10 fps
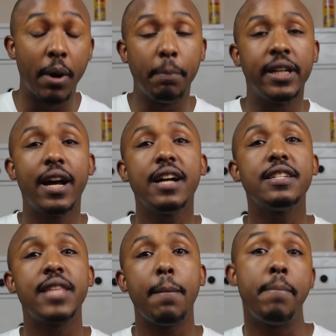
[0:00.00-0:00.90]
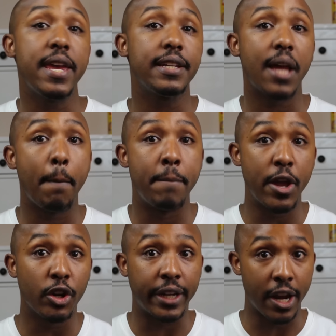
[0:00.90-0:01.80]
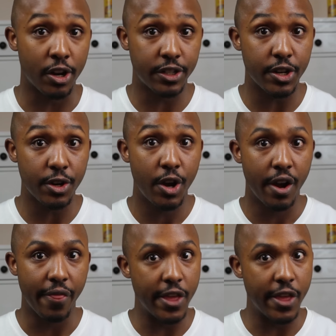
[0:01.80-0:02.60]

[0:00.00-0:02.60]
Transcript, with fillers: but because they picked a better character,